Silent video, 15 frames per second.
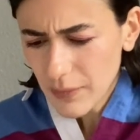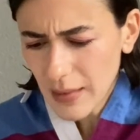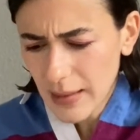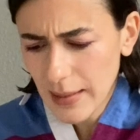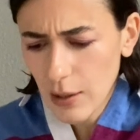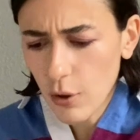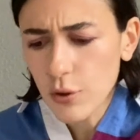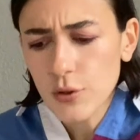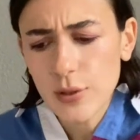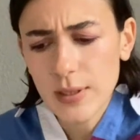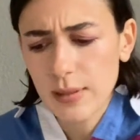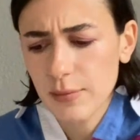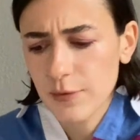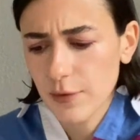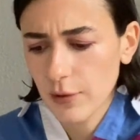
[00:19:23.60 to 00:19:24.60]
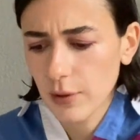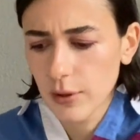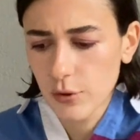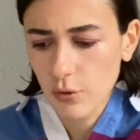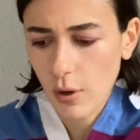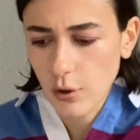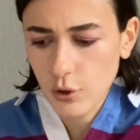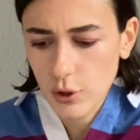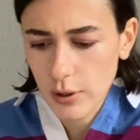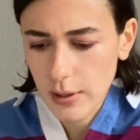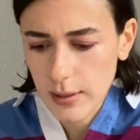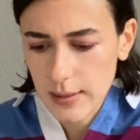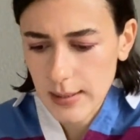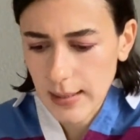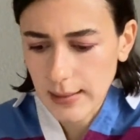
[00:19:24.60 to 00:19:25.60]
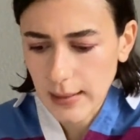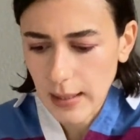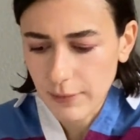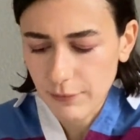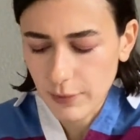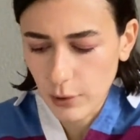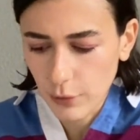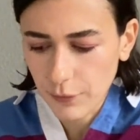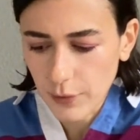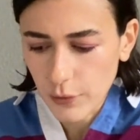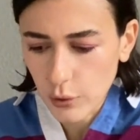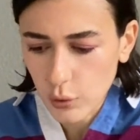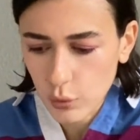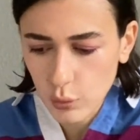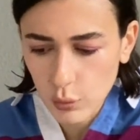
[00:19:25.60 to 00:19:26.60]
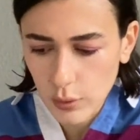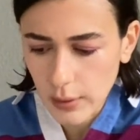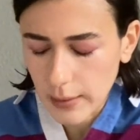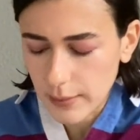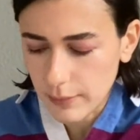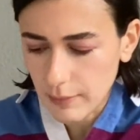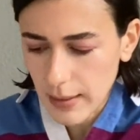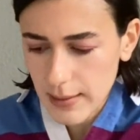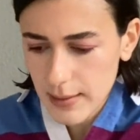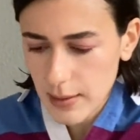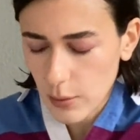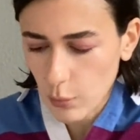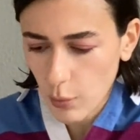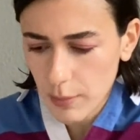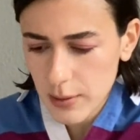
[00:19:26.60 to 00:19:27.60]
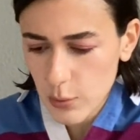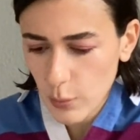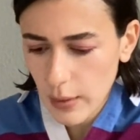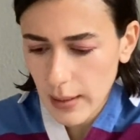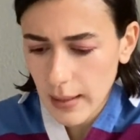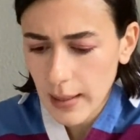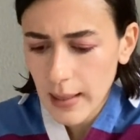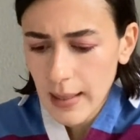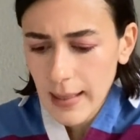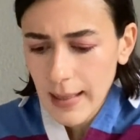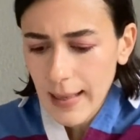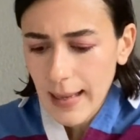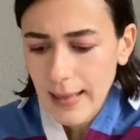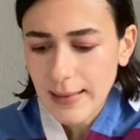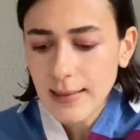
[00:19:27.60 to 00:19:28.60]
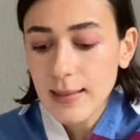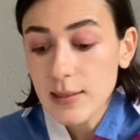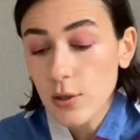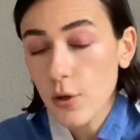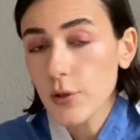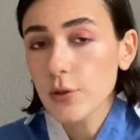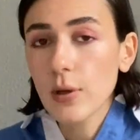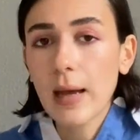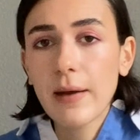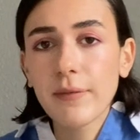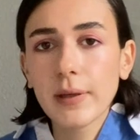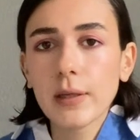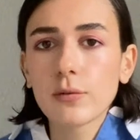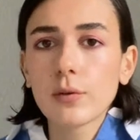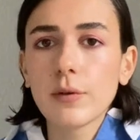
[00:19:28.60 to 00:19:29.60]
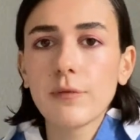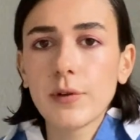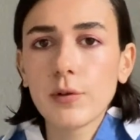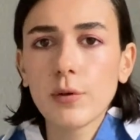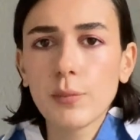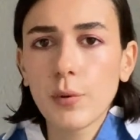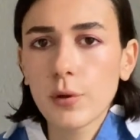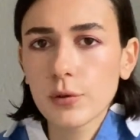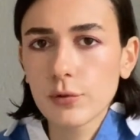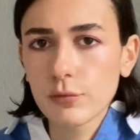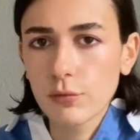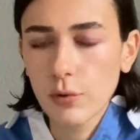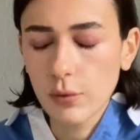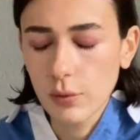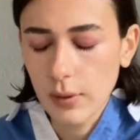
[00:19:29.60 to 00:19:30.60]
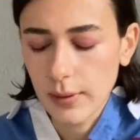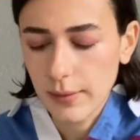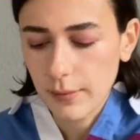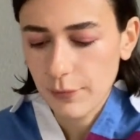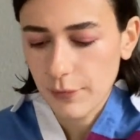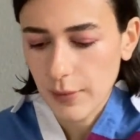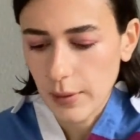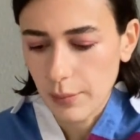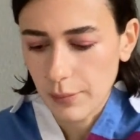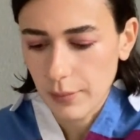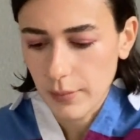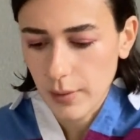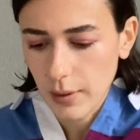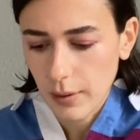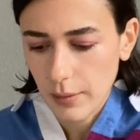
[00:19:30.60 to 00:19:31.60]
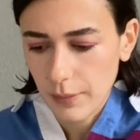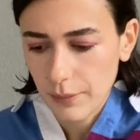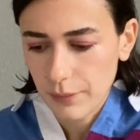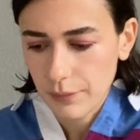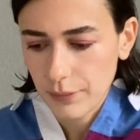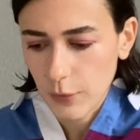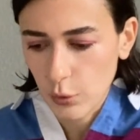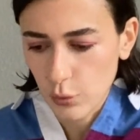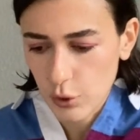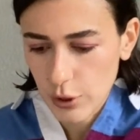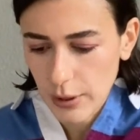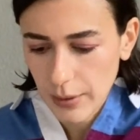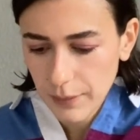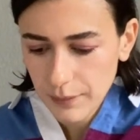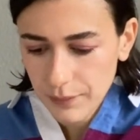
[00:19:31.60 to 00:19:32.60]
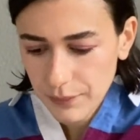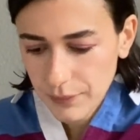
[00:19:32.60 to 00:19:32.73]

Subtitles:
He also seems very androgynous and can look very cool in men's and women's wear. And he is also having a very important role in the film Gucci.